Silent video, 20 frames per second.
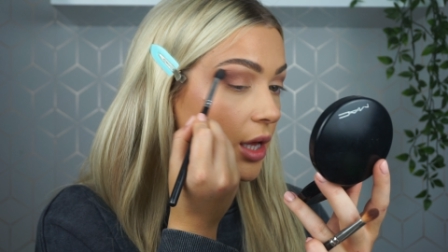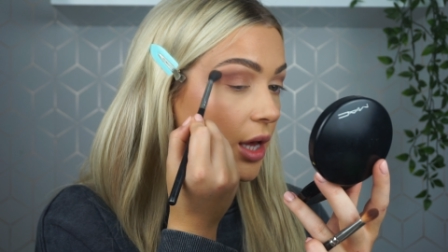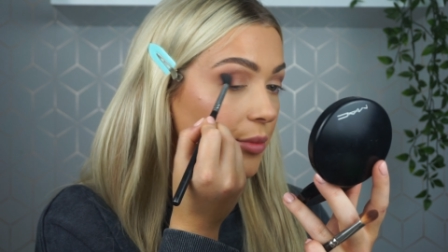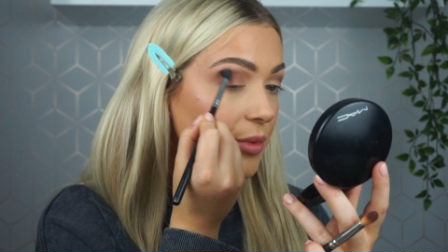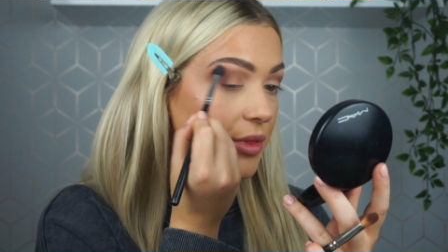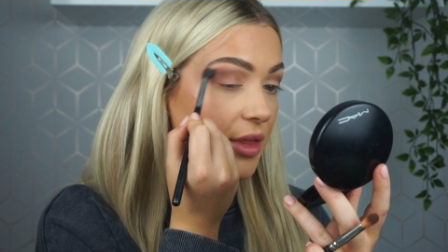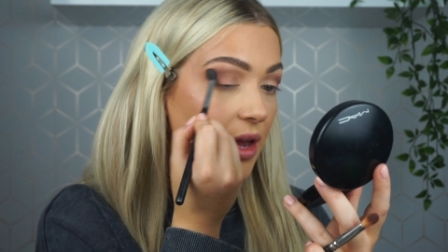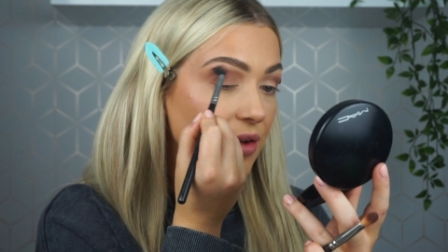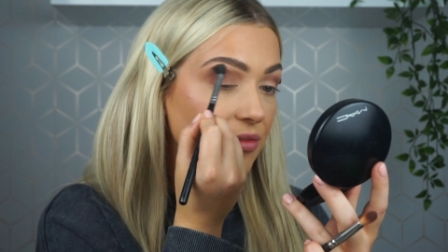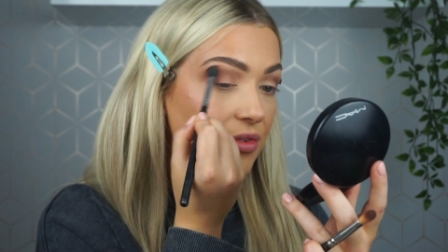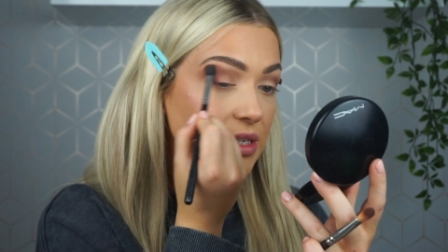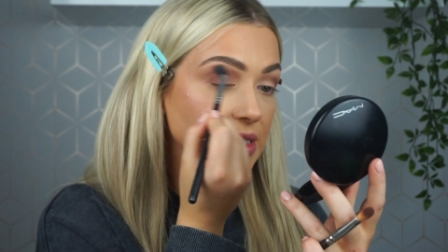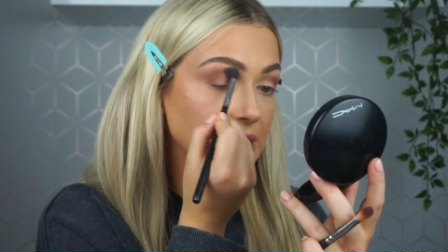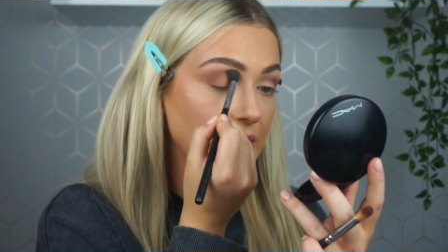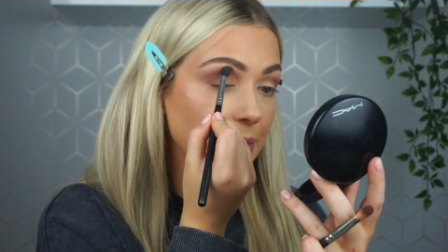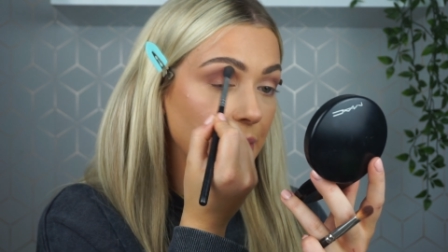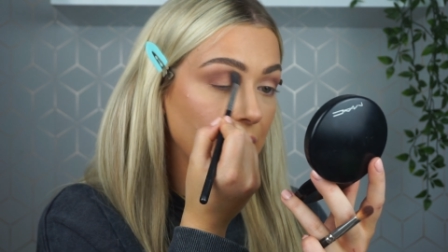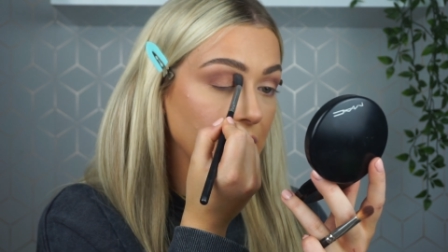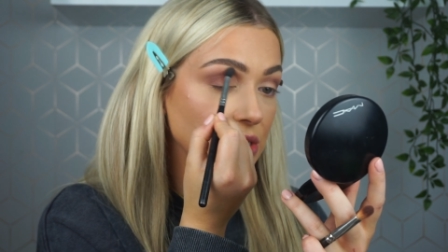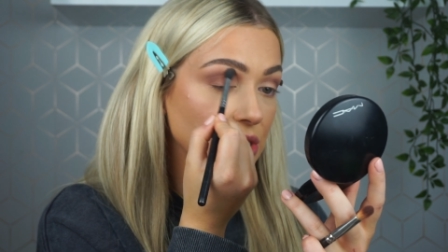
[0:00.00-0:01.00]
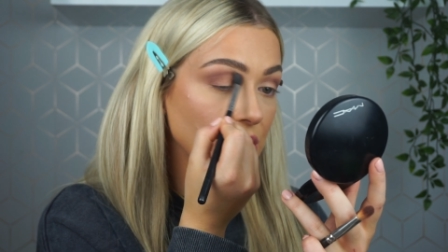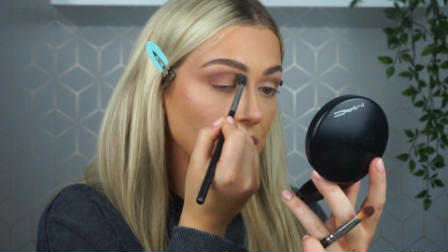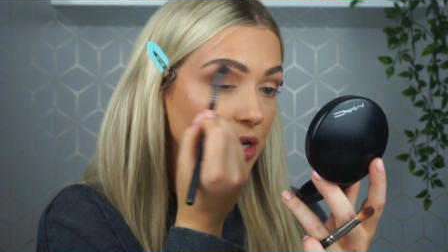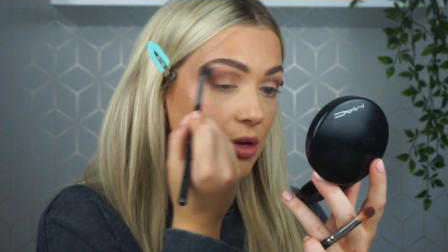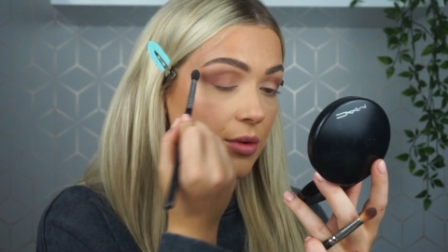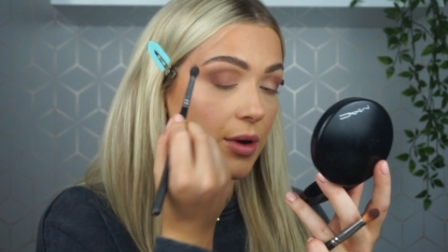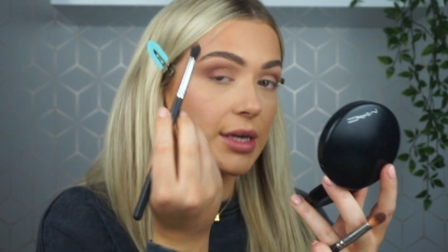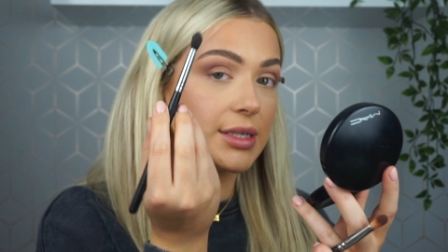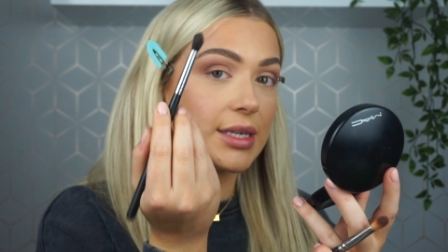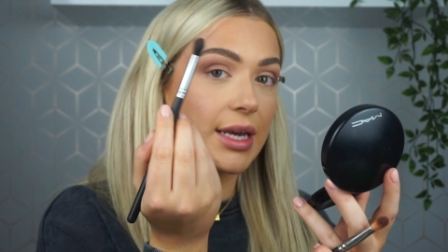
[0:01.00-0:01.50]
and with every step I
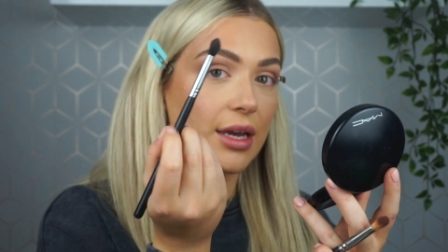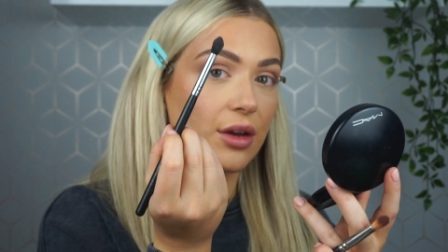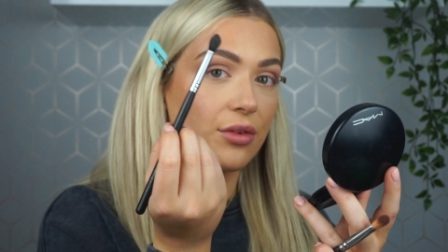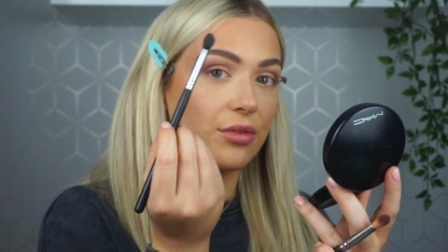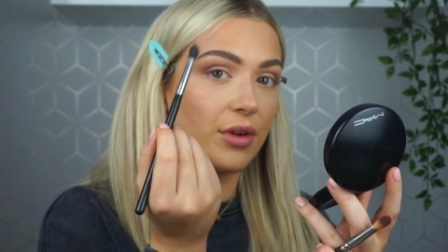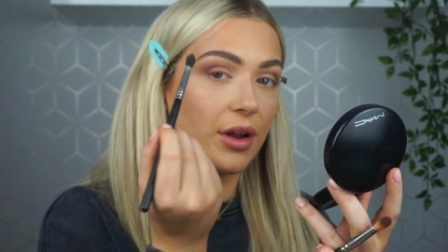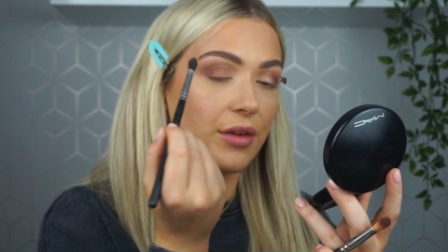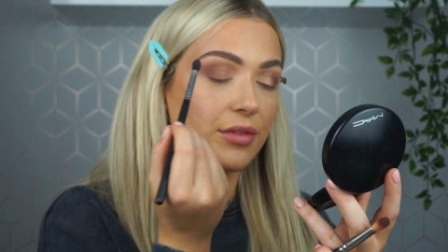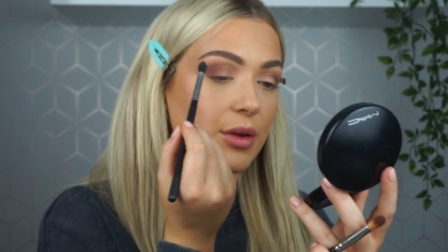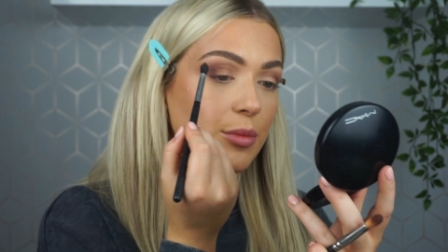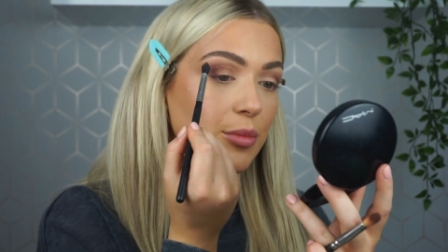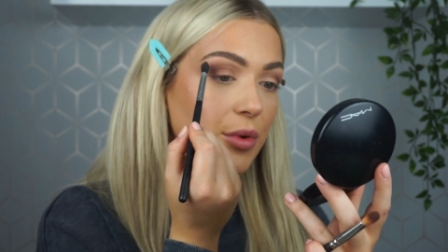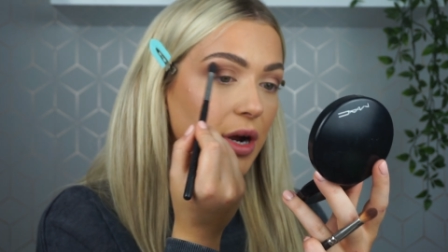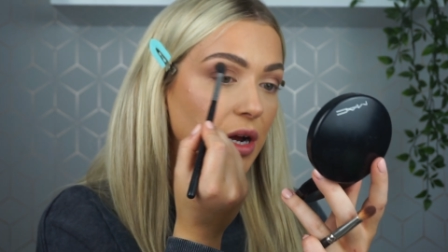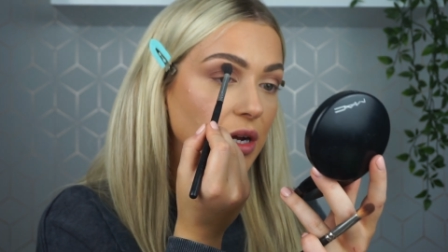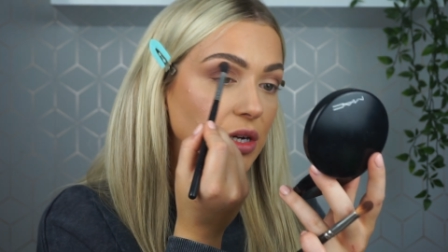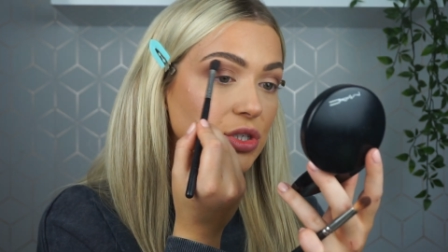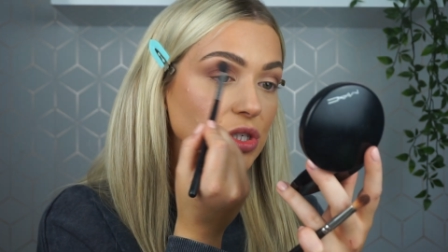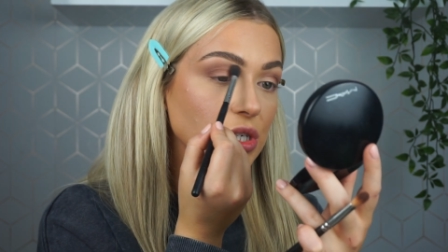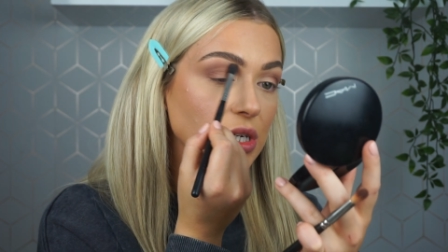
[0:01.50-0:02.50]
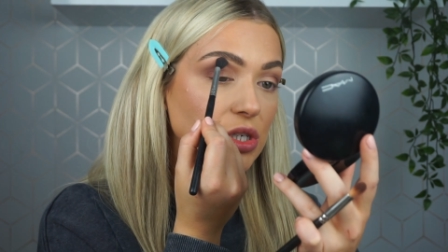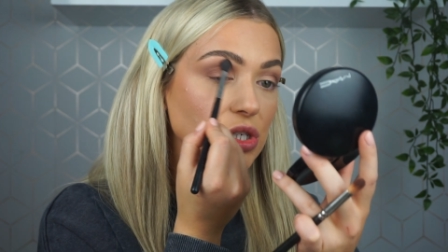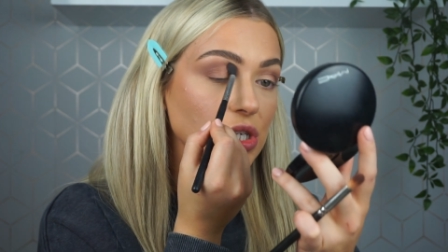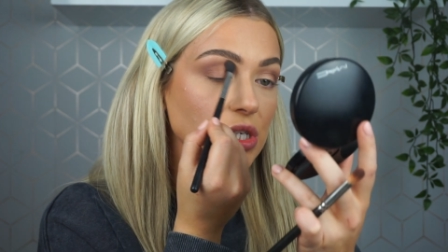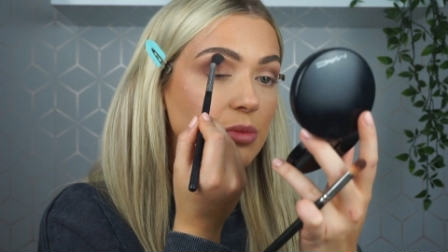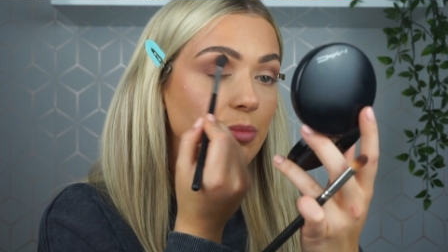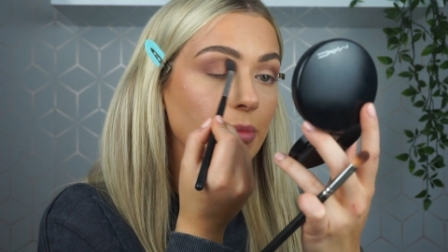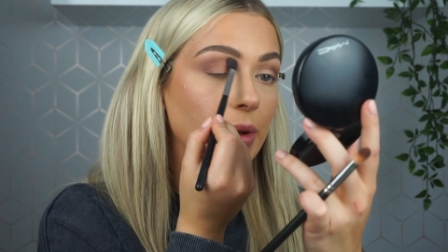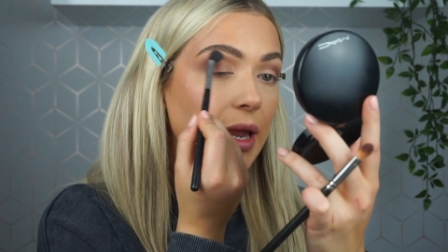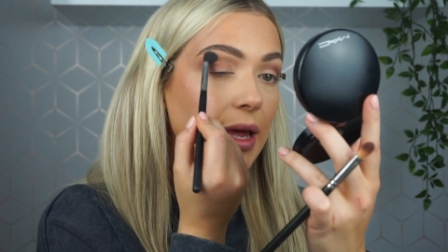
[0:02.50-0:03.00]
do I take a fluffy brush and
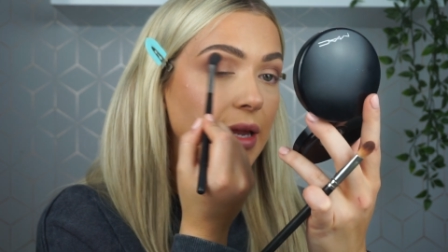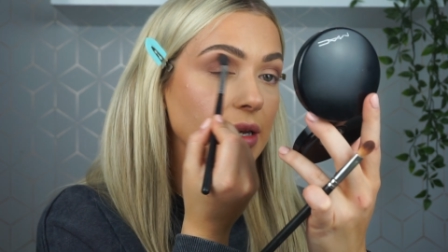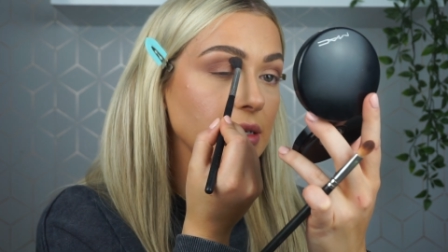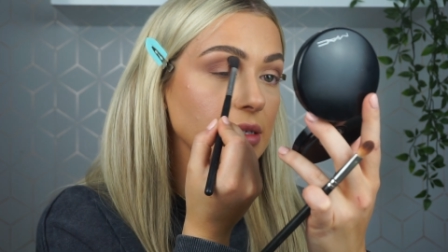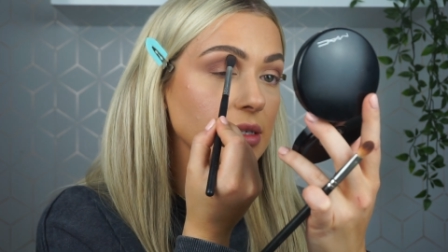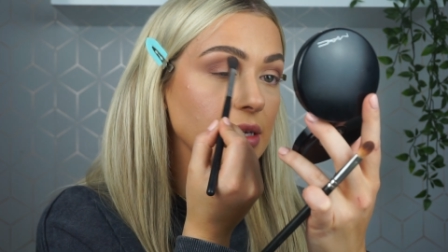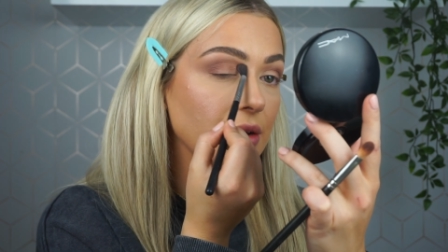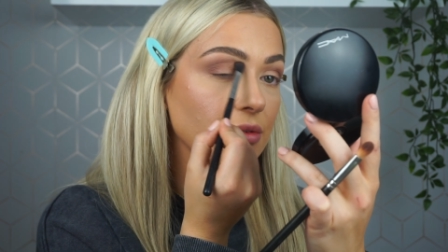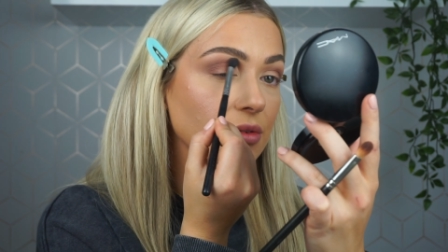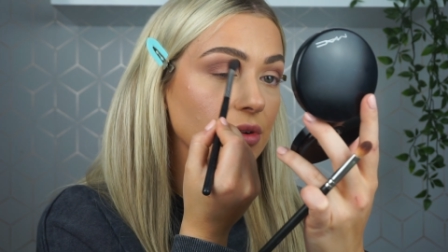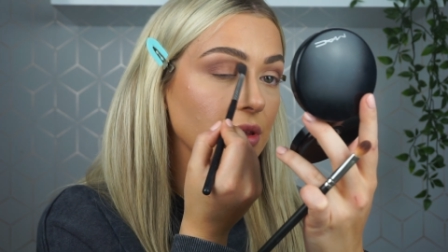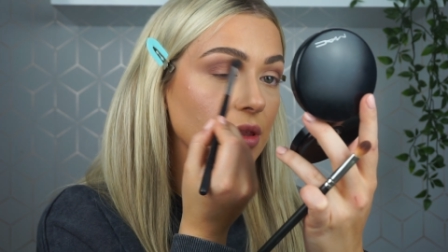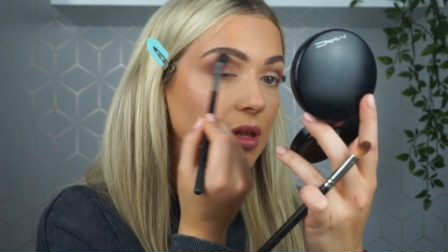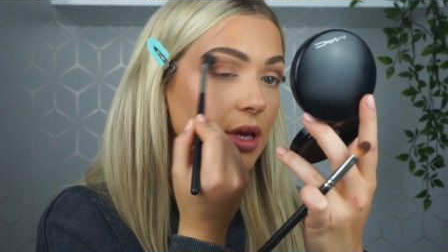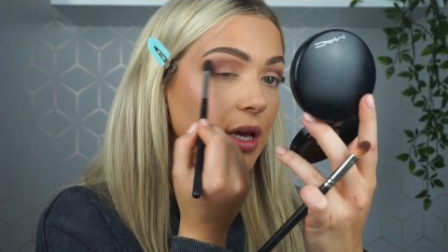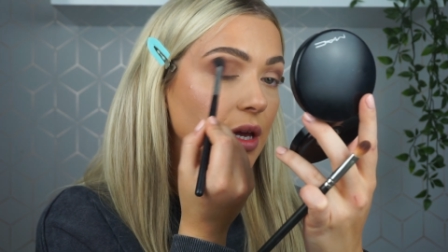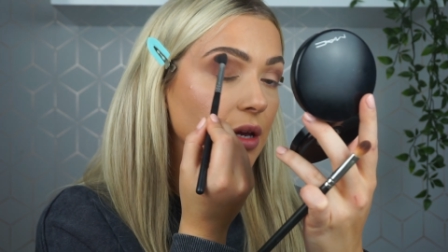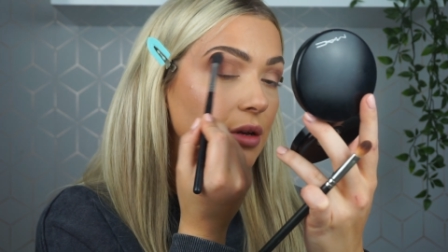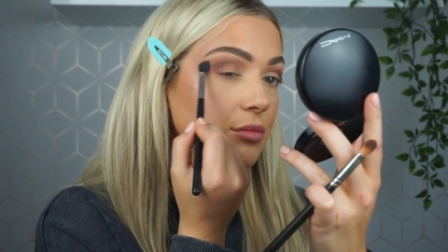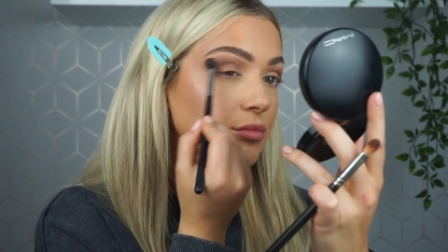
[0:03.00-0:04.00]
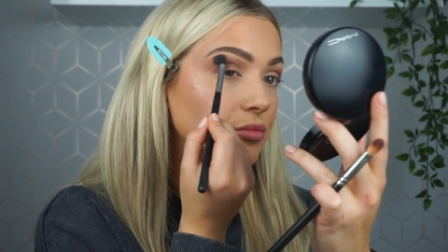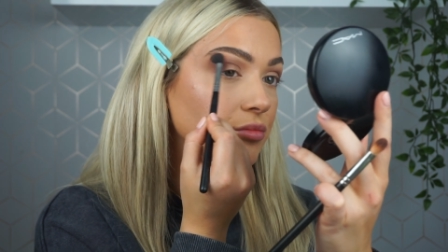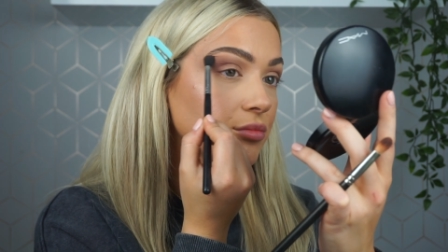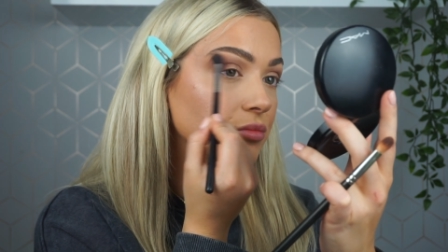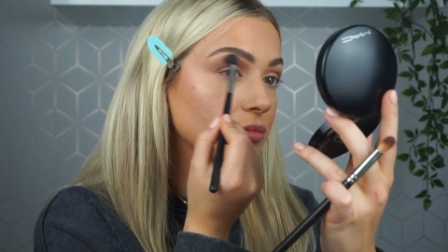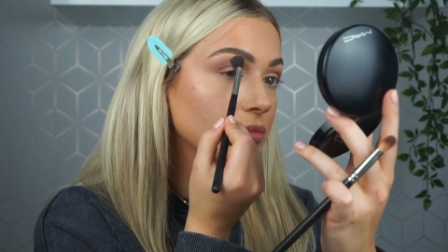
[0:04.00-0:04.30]
just blend everything